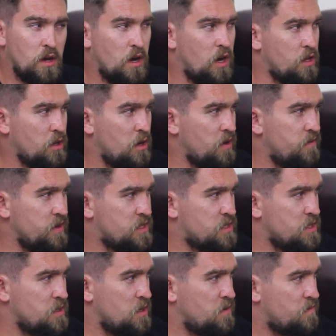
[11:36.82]
I don't know if it's
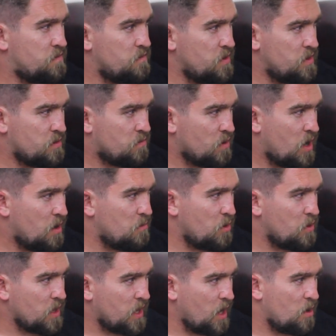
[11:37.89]
to do with the rum
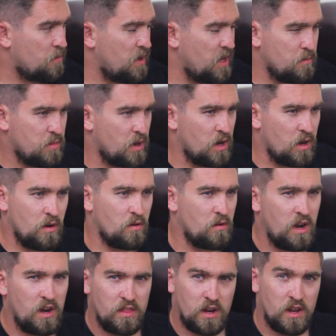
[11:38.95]
or the Caribbean part or
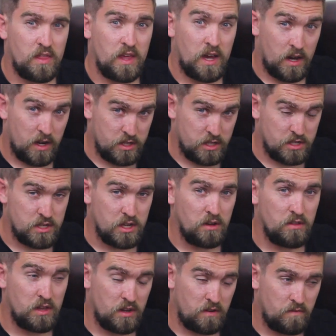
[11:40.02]
anything like that. I just know
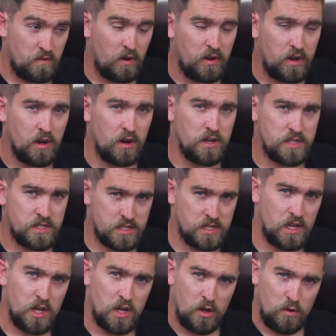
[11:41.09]
that it's very nice
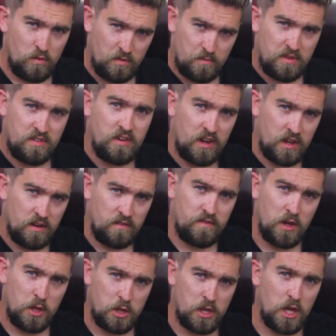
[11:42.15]
with particular
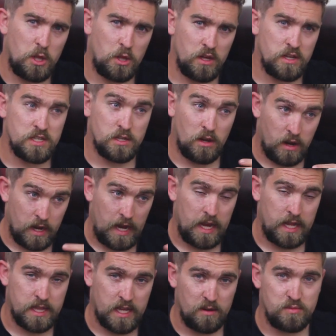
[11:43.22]
fish dishes that I
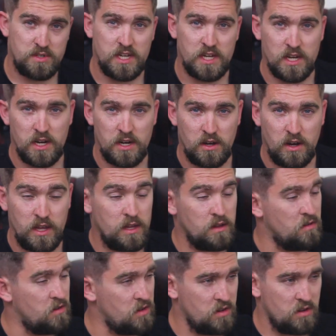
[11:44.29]
had that particular night.
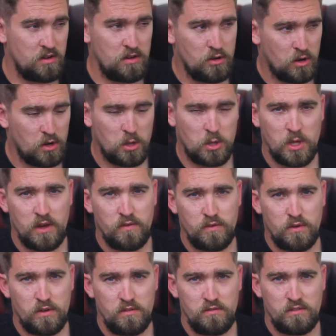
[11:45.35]
Not a
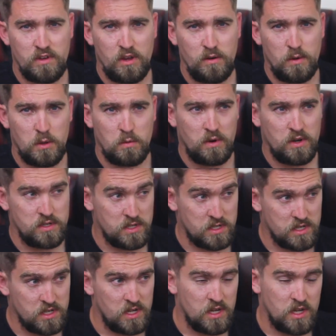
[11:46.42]
chef, couldn't tell you which
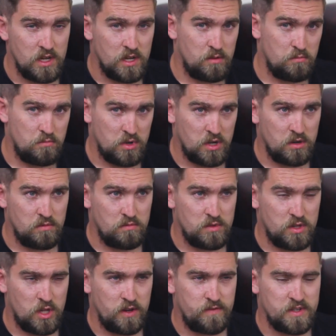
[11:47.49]
ones, but
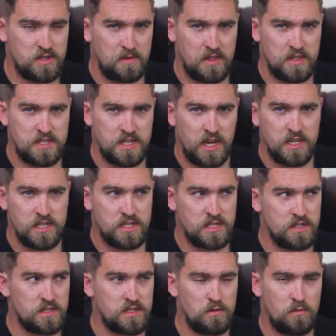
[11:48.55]
life is about the taste,
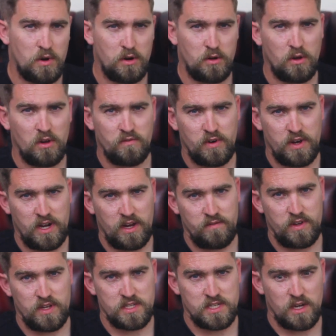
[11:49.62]
so why not go and find out
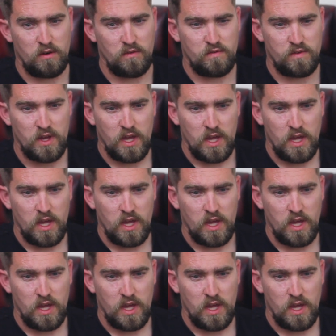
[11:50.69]
for yourself.